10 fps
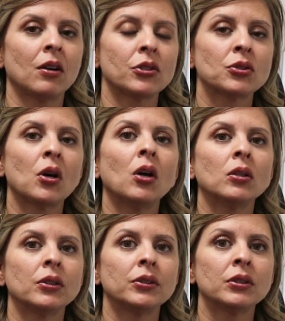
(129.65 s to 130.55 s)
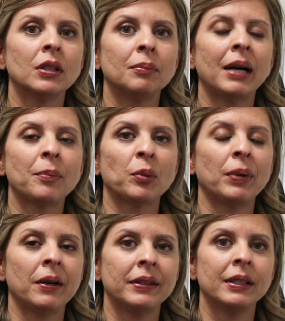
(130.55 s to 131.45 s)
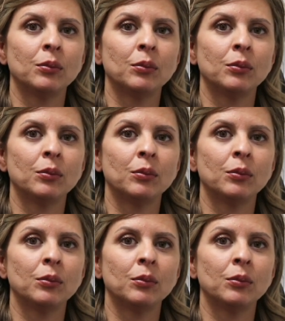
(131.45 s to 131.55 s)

our scholars by preparing